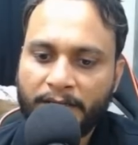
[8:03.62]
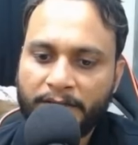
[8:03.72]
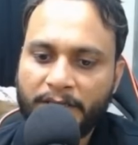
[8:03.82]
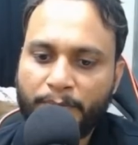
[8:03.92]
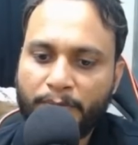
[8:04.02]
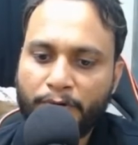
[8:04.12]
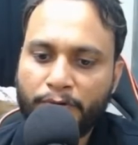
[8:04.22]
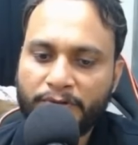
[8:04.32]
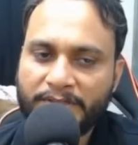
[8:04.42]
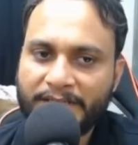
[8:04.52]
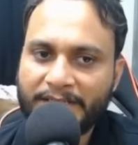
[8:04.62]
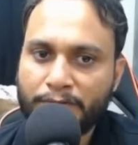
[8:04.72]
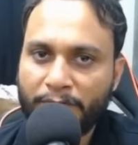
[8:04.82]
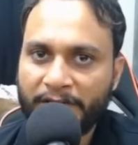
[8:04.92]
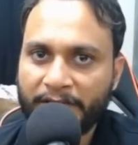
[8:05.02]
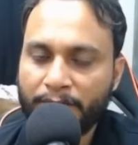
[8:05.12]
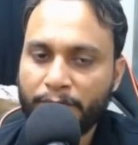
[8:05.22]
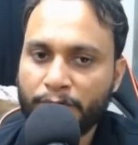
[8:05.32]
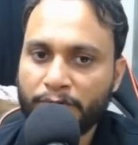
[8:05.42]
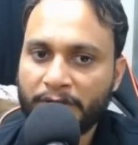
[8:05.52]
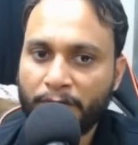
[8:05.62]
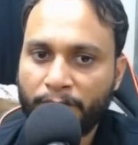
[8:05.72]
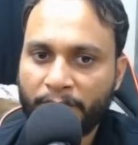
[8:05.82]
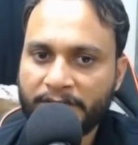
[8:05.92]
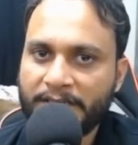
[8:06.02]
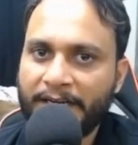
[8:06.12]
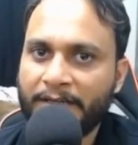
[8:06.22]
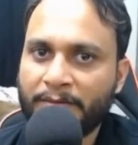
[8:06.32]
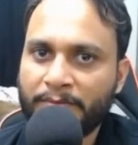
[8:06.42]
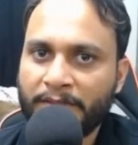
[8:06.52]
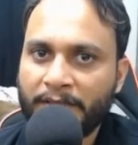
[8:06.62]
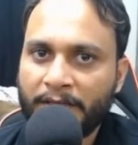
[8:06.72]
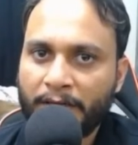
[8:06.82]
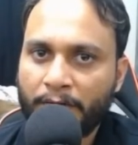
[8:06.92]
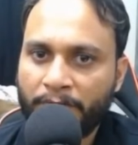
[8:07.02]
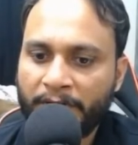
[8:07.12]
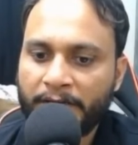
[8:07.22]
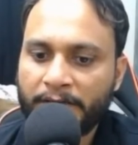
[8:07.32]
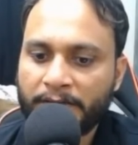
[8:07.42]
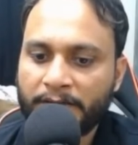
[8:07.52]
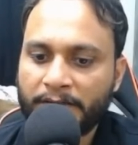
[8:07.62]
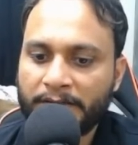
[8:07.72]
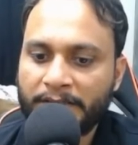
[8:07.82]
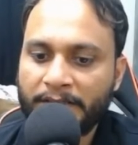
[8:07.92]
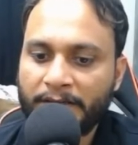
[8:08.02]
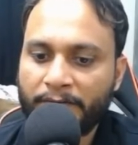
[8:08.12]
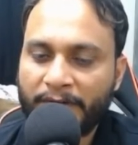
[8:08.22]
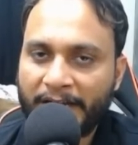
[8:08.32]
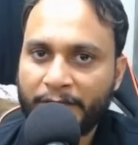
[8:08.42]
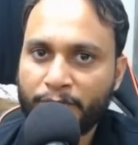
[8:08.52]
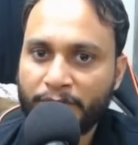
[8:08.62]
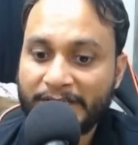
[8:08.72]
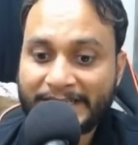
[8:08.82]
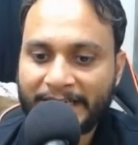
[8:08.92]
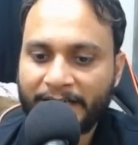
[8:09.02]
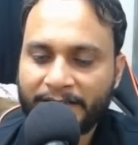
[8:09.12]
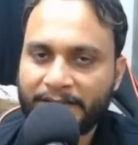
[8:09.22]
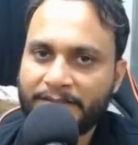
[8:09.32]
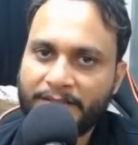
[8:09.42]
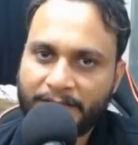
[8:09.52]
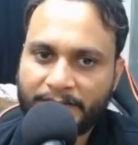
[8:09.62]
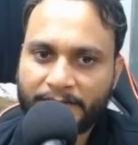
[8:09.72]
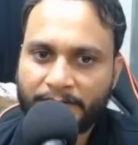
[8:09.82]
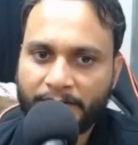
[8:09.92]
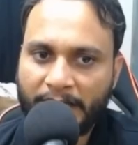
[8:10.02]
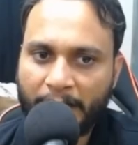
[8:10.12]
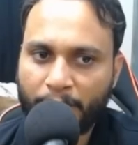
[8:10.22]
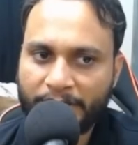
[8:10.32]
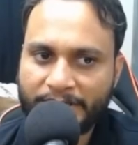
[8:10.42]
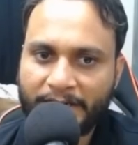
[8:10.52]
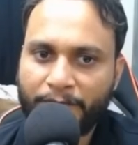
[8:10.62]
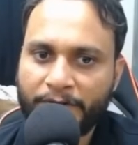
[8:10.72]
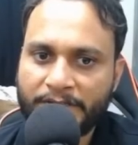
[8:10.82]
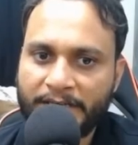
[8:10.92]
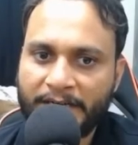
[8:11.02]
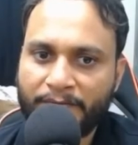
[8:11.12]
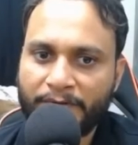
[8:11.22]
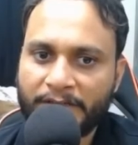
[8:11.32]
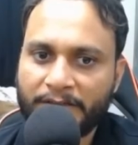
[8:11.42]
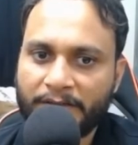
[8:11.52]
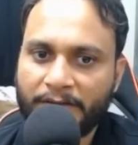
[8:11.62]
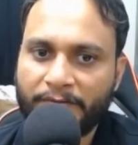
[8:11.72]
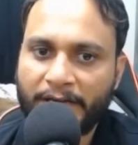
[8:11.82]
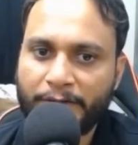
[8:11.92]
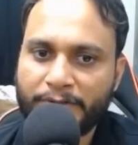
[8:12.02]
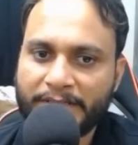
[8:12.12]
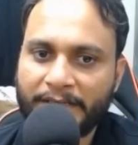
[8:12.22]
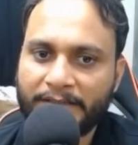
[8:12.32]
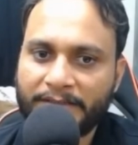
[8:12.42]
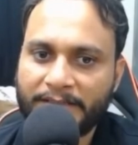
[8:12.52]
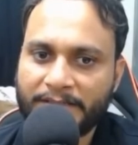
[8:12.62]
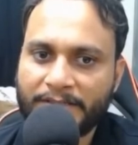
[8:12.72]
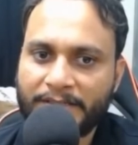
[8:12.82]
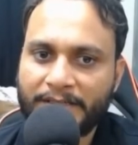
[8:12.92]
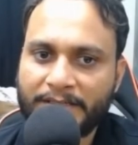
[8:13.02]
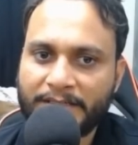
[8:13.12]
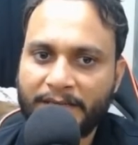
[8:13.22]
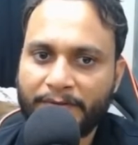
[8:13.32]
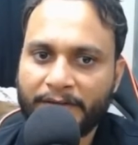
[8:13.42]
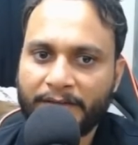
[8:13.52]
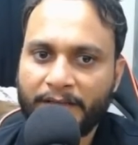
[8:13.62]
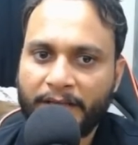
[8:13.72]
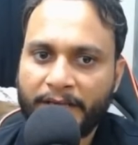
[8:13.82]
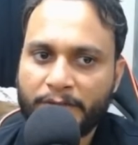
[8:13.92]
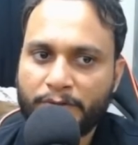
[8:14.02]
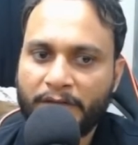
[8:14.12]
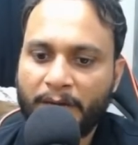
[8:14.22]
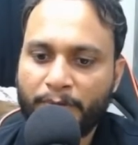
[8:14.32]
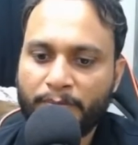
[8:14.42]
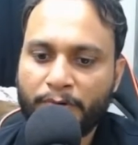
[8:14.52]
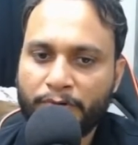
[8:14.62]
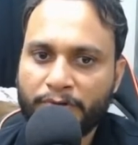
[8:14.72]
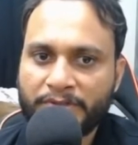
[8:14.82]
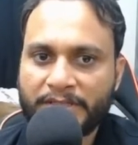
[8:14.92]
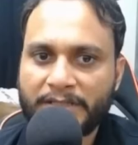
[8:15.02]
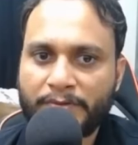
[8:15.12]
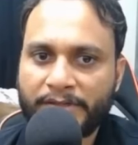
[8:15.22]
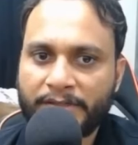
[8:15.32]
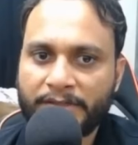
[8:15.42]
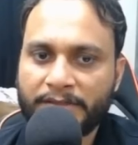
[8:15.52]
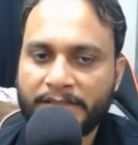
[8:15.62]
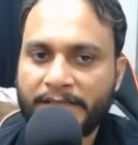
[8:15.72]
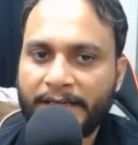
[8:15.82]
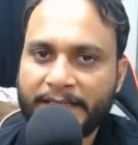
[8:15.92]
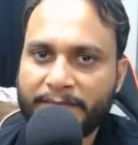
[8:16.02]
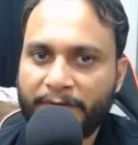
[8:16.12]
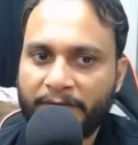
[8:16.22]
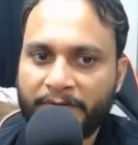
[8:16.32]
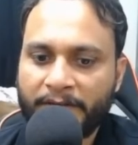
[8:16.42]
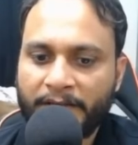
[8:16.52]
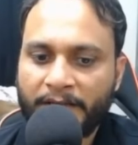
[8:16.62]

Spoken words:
The upper bound on 6 will give you the first item where the value is greater than 6. And what is that first item where the value is greater than 6? It is 7. So the upper bound on 6 will return this index 5.